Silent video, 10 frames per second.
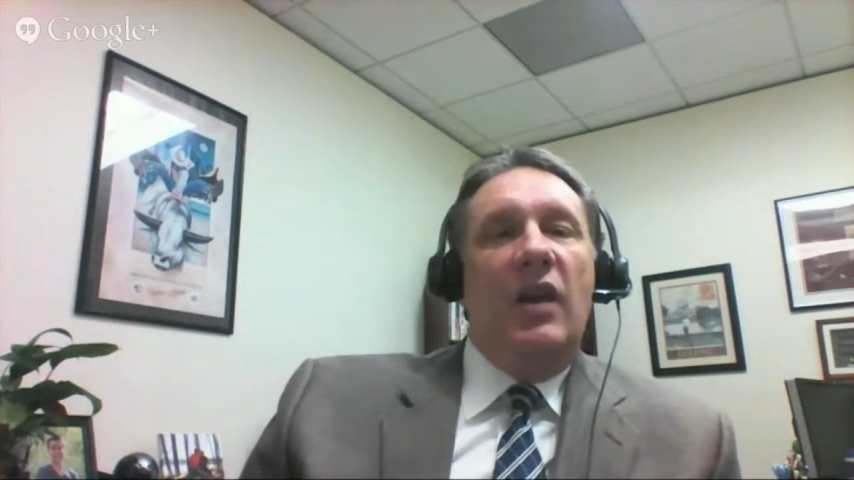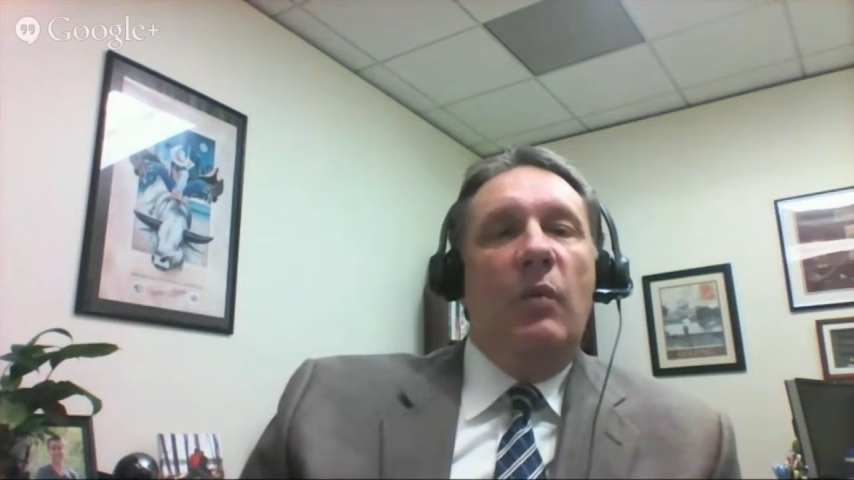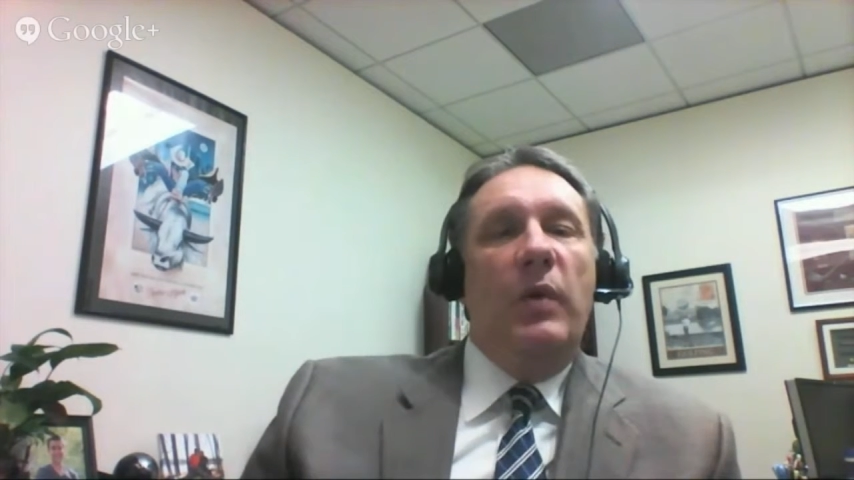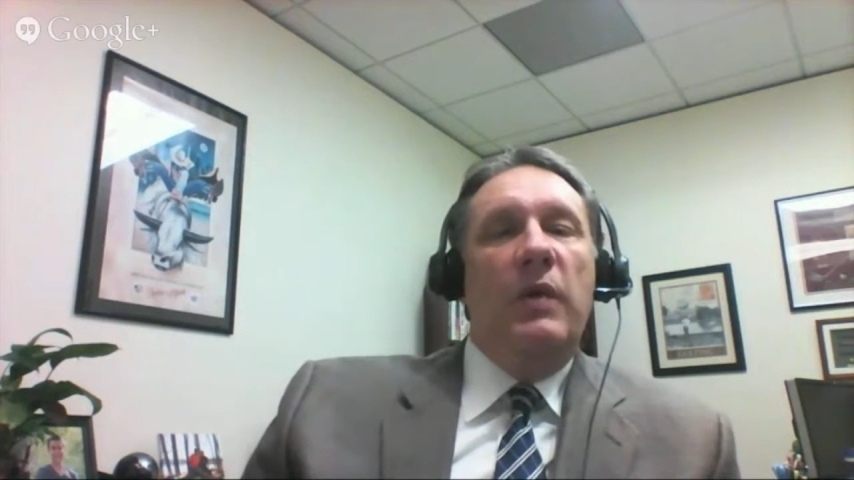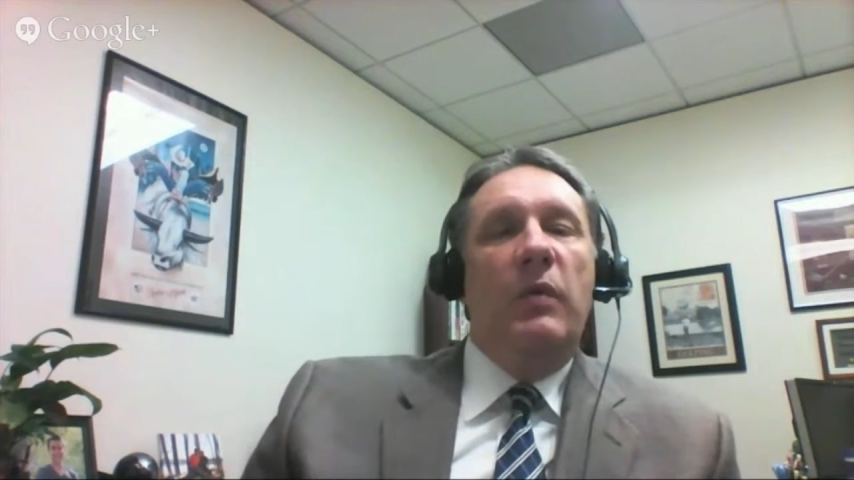
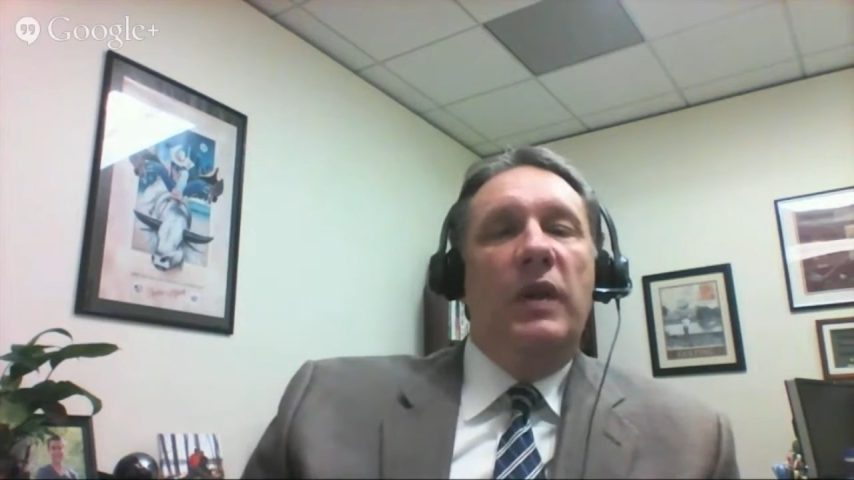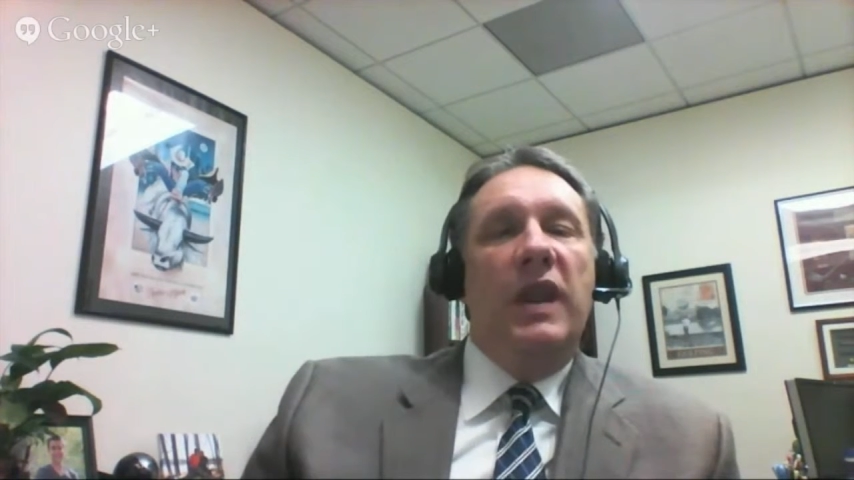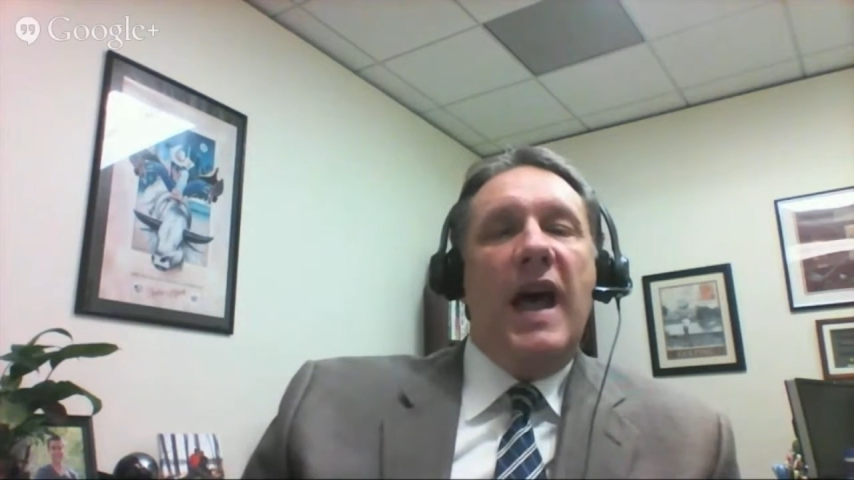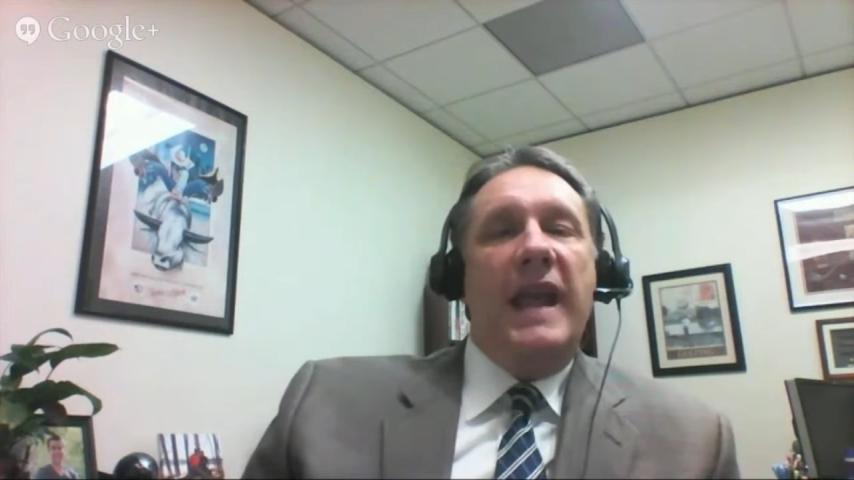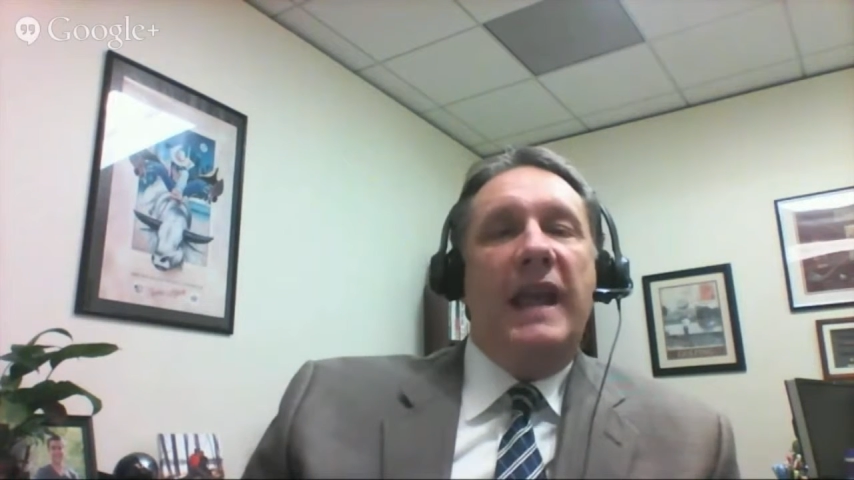we would
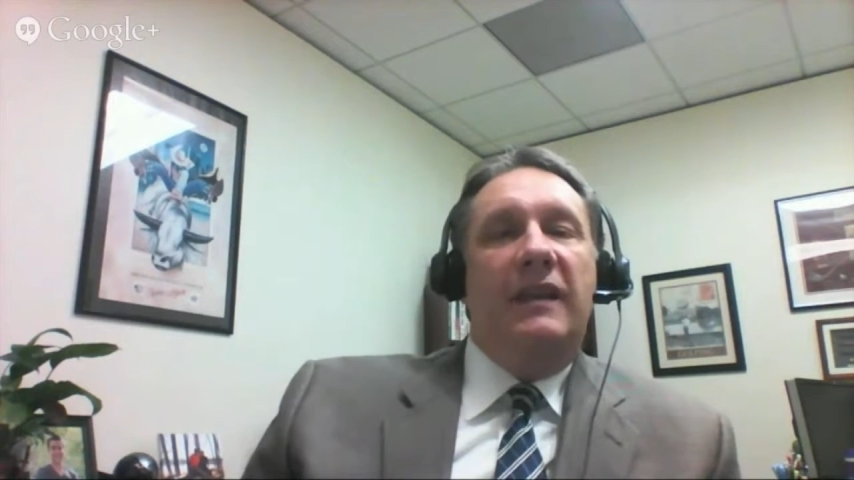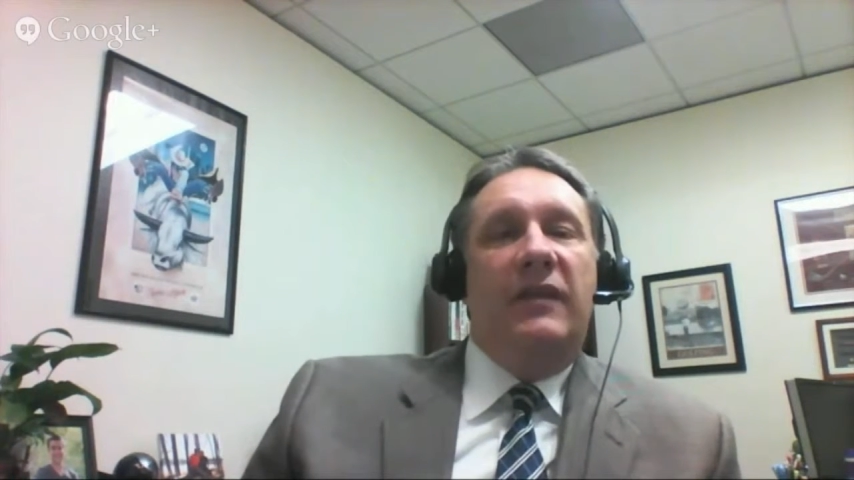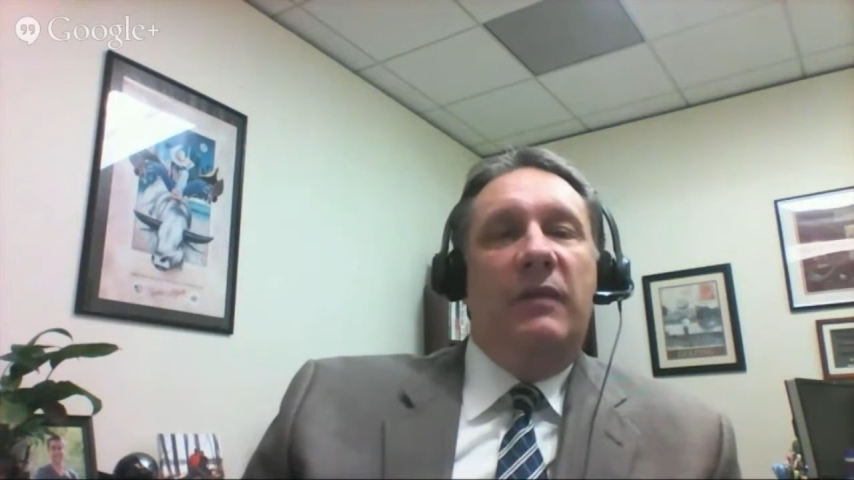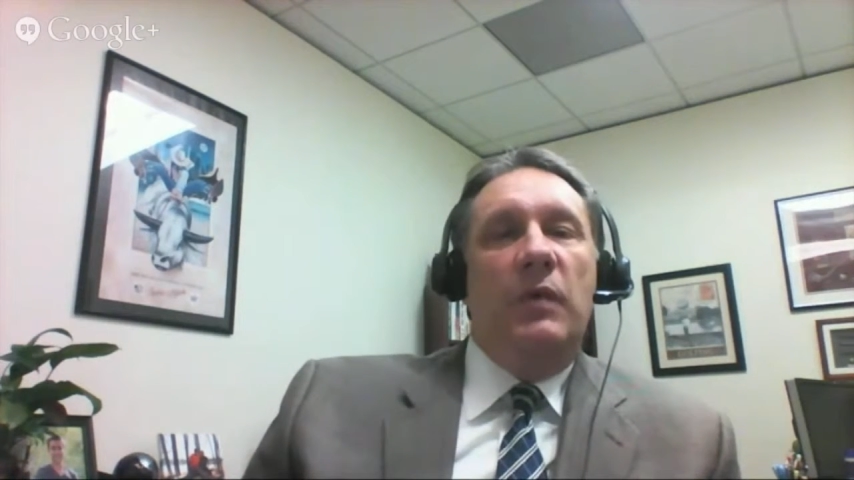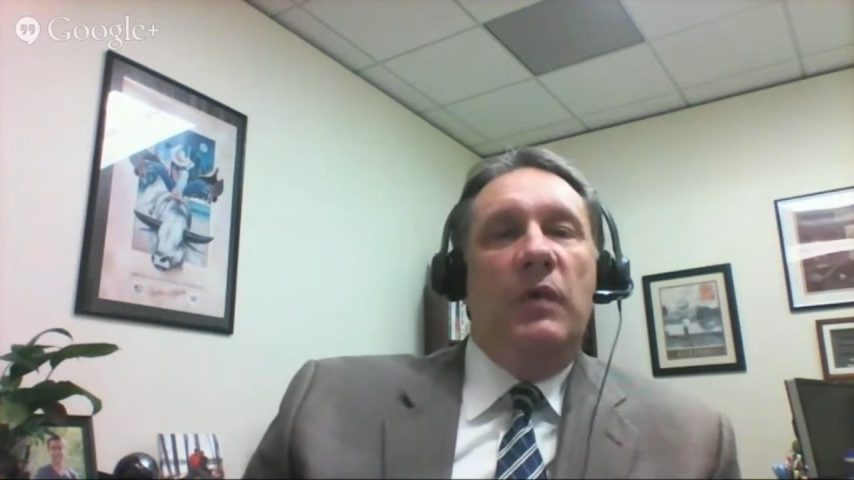like
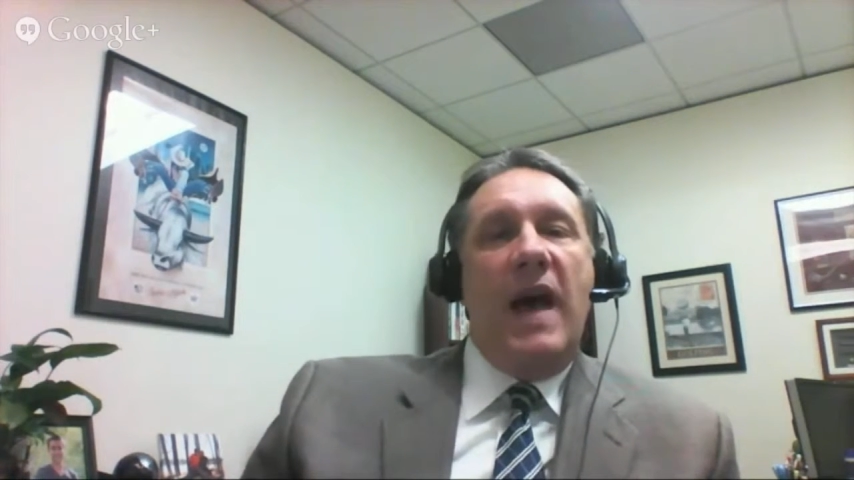to move